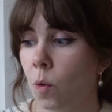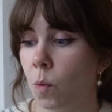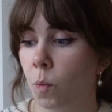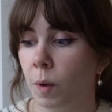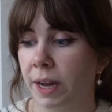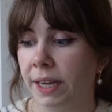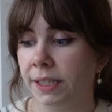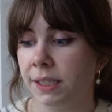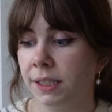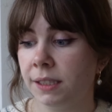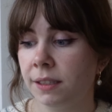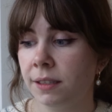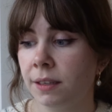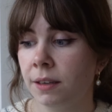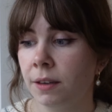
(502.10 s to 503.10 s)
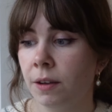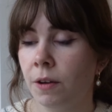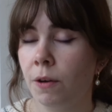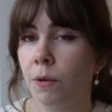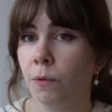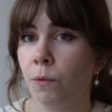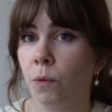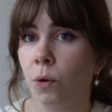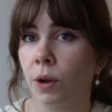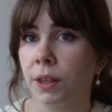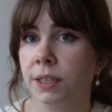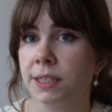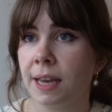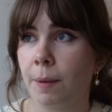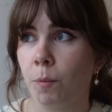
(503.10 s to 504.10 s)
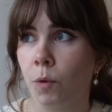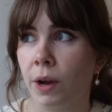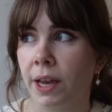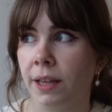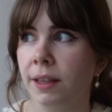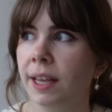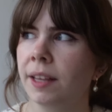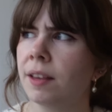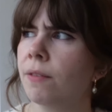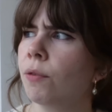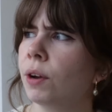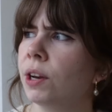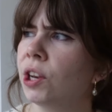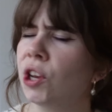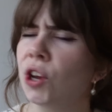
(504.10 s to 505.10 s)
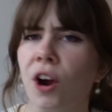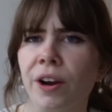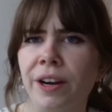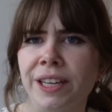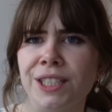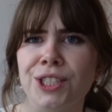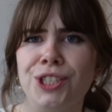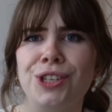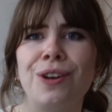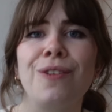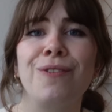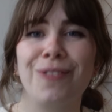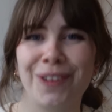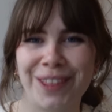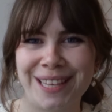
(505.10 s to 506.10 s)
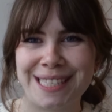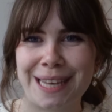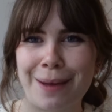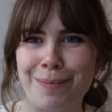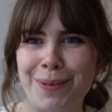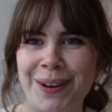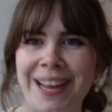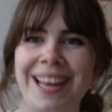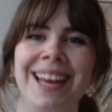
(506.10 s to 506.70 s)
weights for the same weight, like different yardage for the same weight.